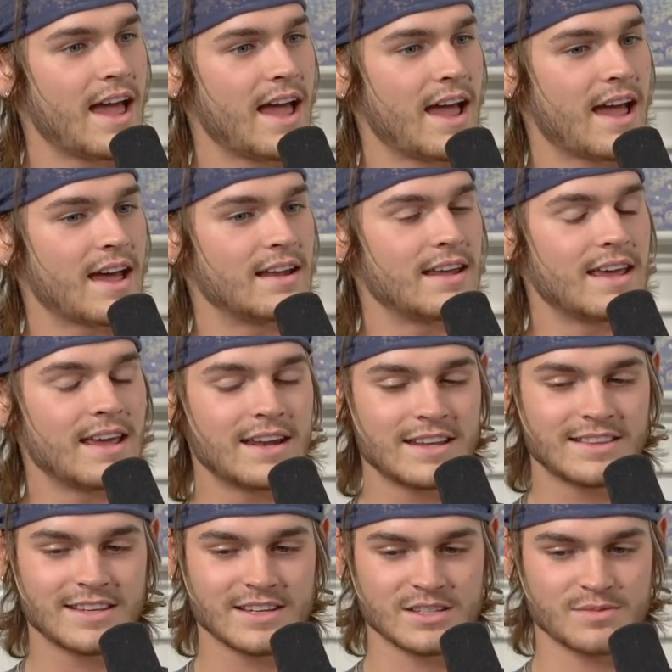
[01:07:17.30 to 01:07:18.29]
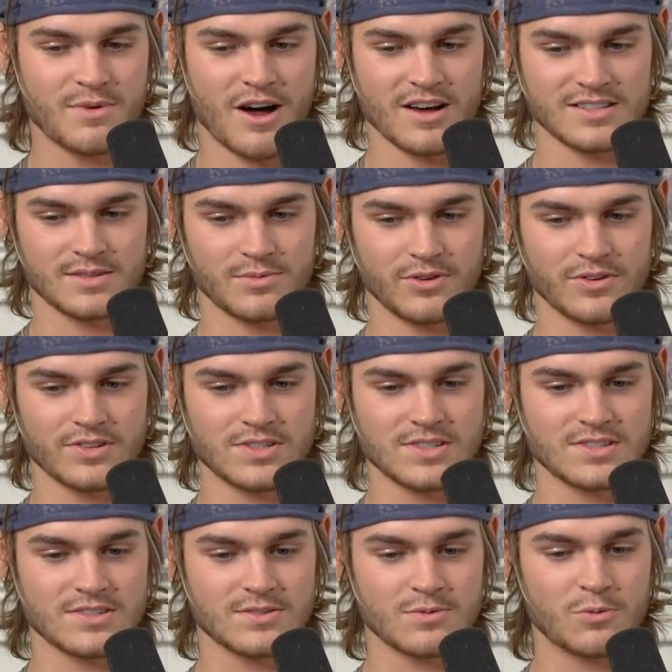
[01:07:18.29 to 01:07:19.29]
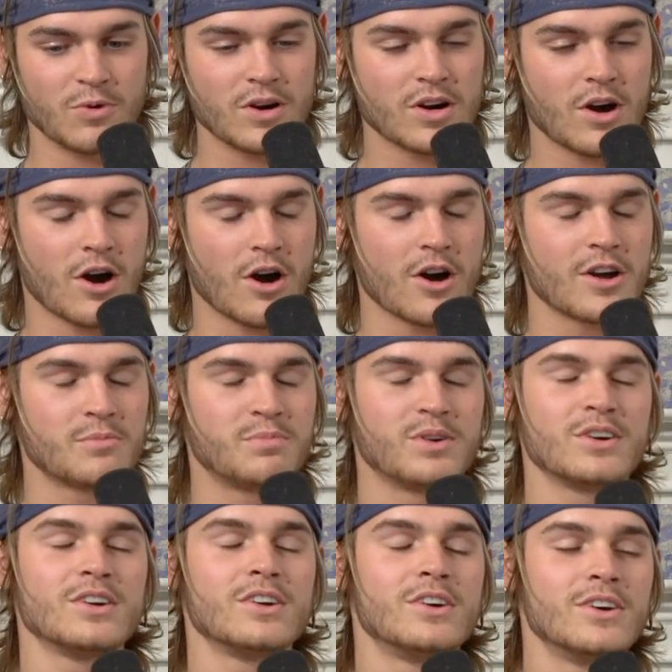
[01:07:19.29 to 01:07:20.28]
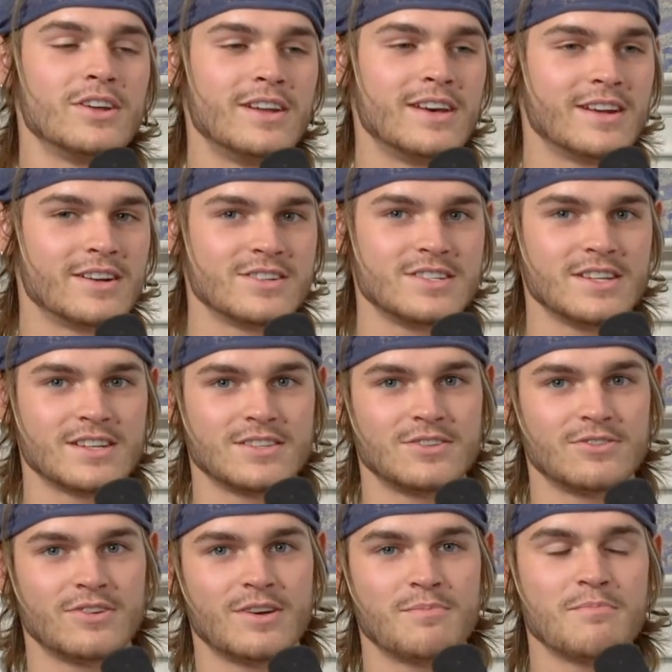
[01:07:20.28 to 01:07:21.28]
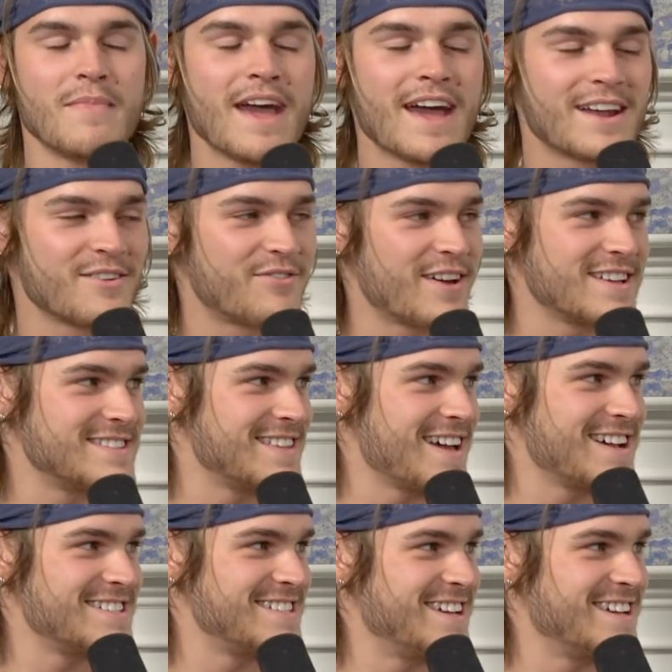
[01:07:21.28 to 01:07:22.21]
And anything is possible, and just work hard, put good energy into it, manifest that shit,